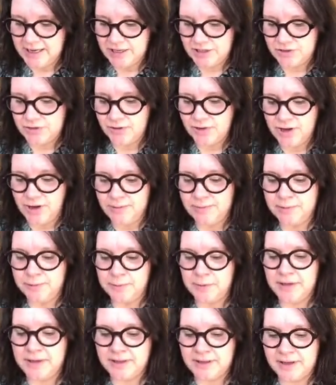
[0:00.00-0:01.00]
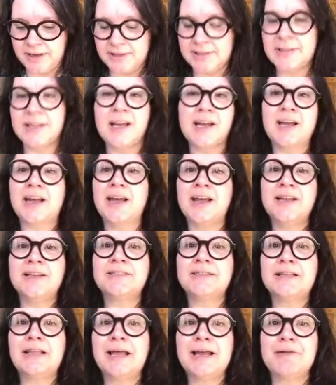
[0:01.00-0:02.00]
So it comes with, it's
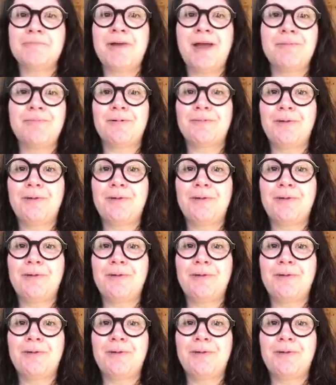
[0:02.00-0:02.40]
like Paper